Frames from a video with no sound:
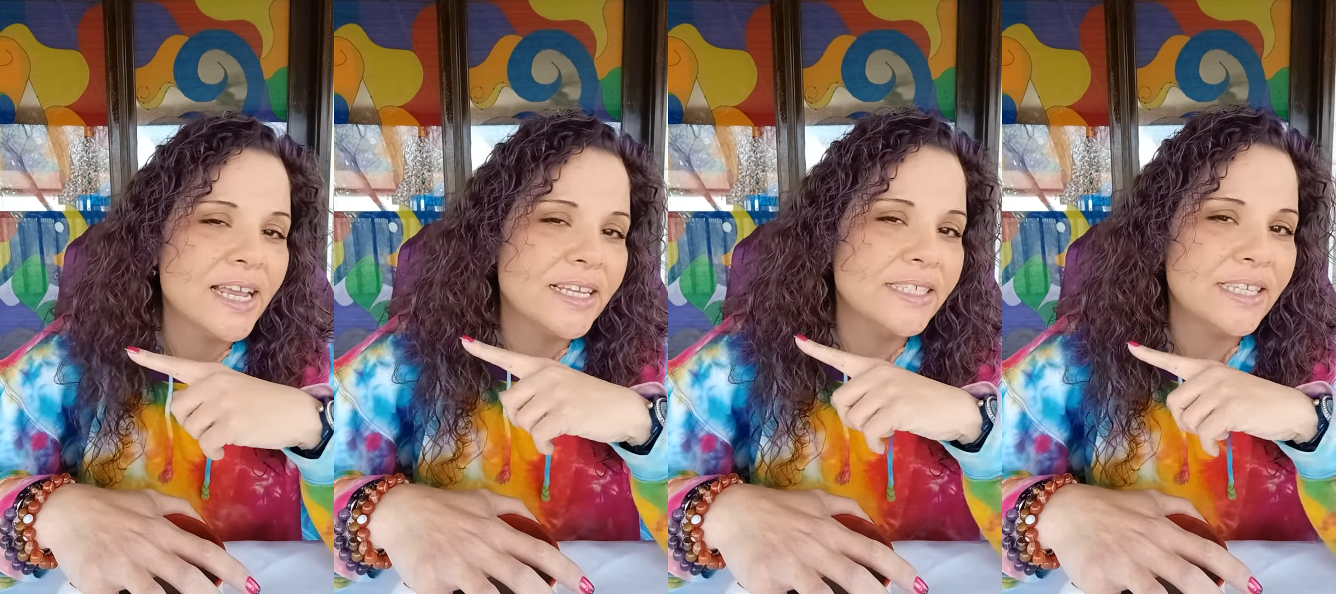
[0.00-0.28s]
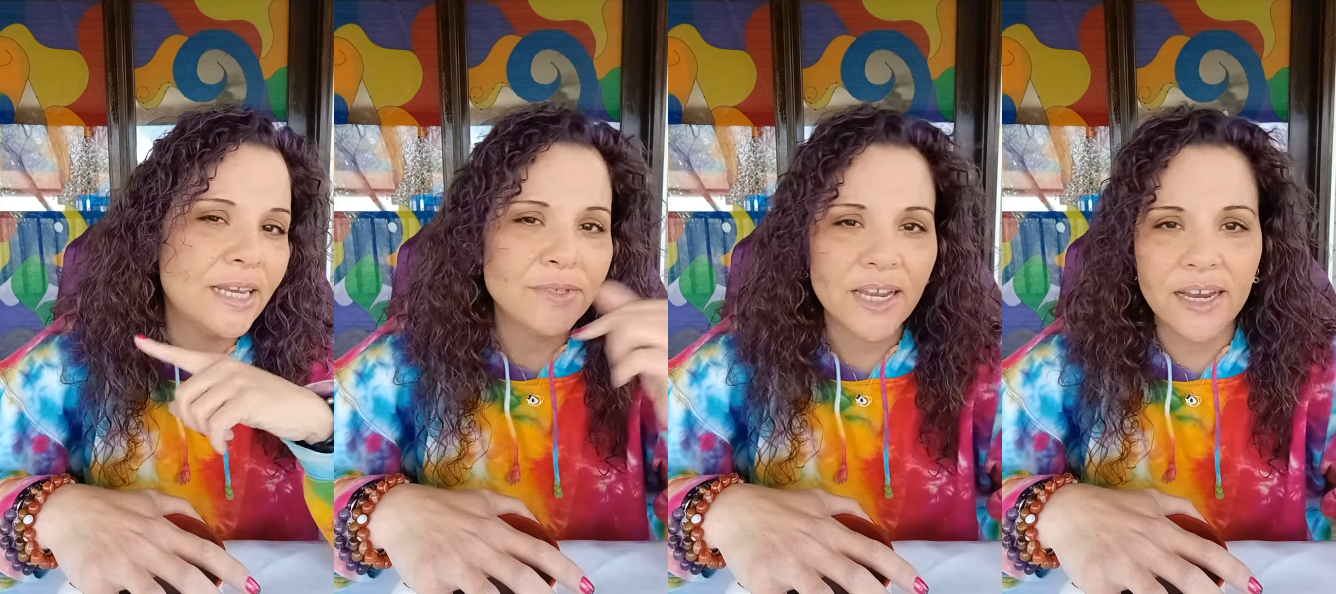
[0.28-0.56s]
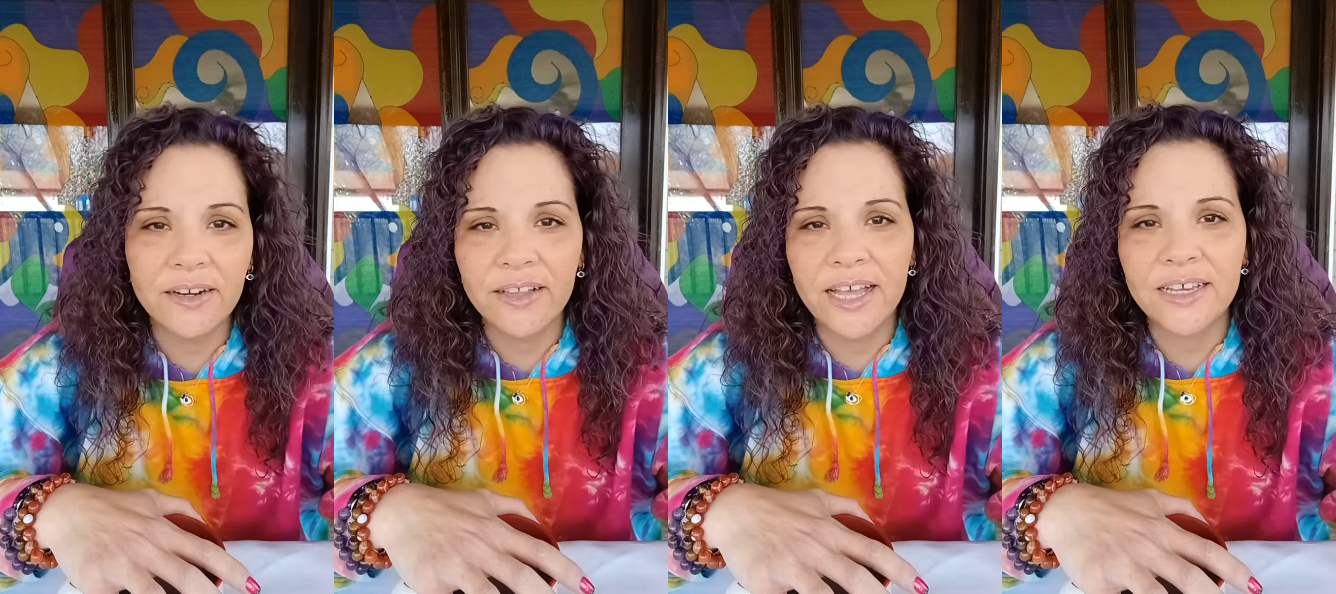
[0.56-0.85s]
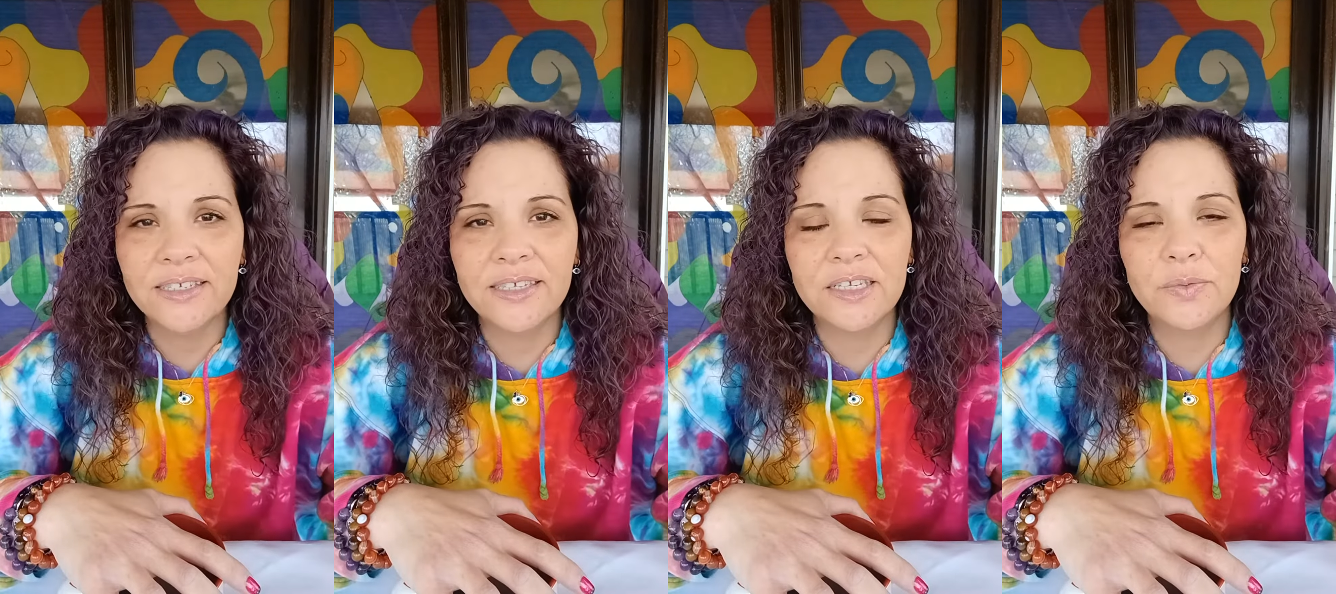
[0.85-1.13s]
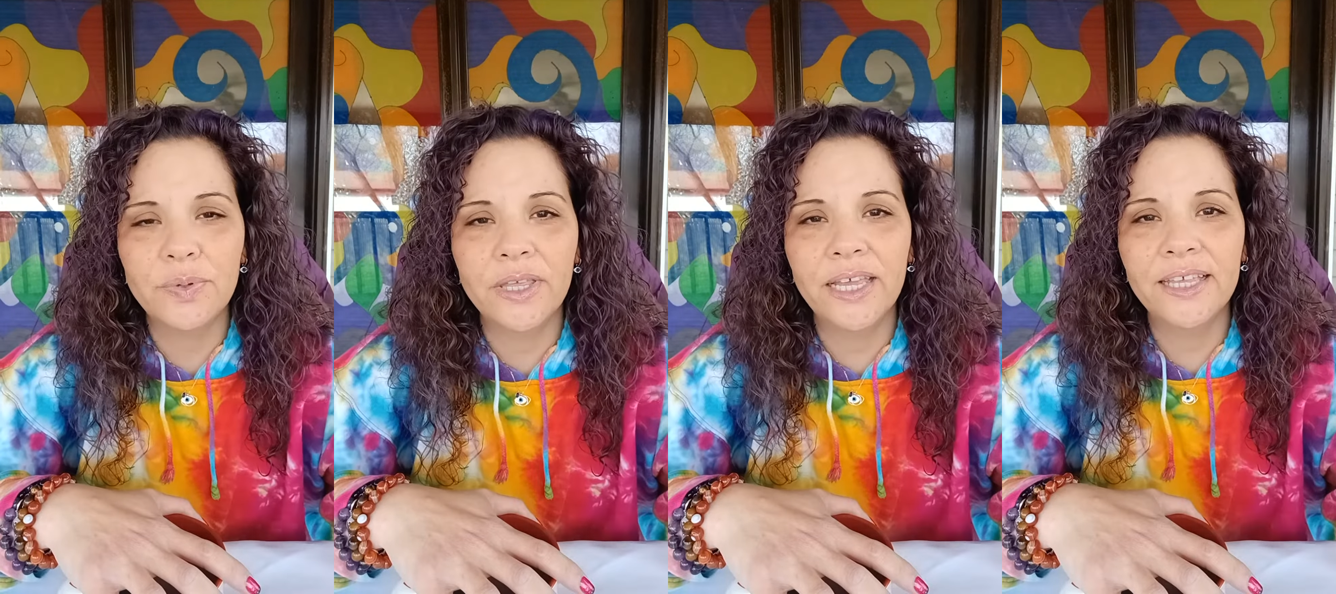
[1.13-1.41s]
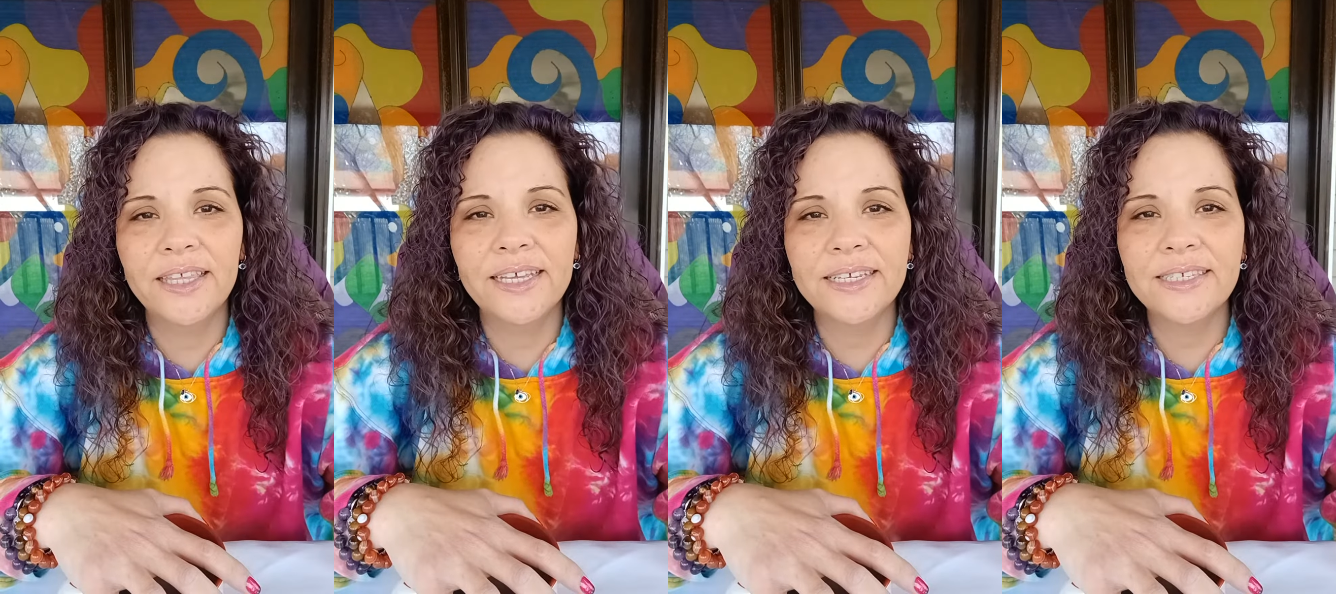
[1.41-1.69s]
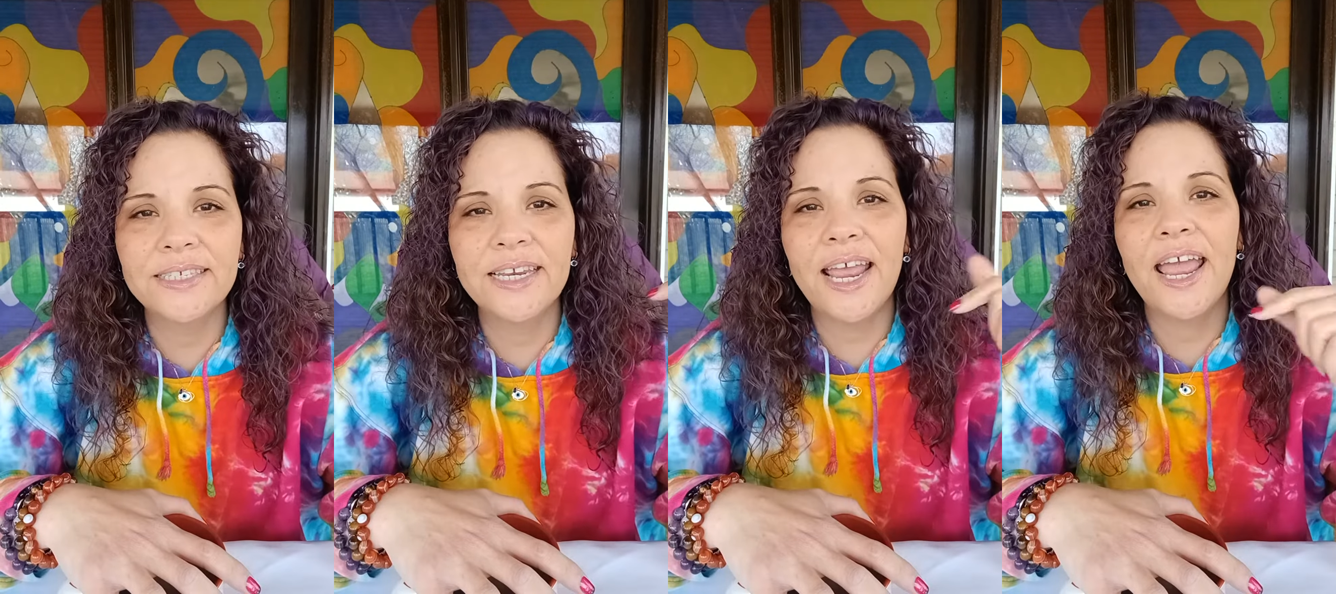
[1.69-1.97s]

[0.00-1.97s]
same title as this playlist,